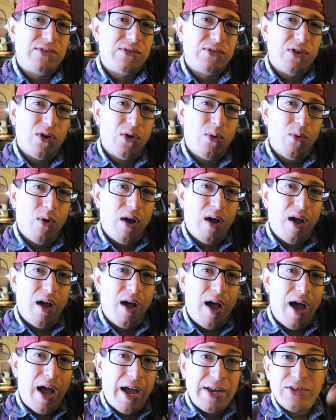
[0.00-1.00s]
So
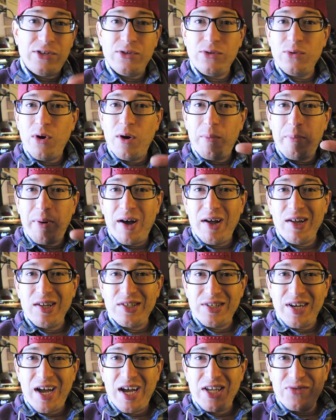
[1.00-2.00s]
uh, I do
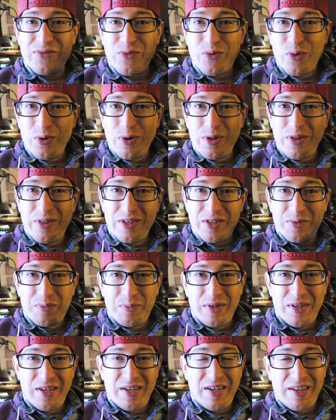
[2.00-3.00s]
apologize for this
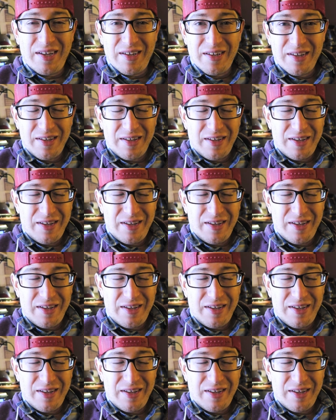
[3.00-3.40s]
being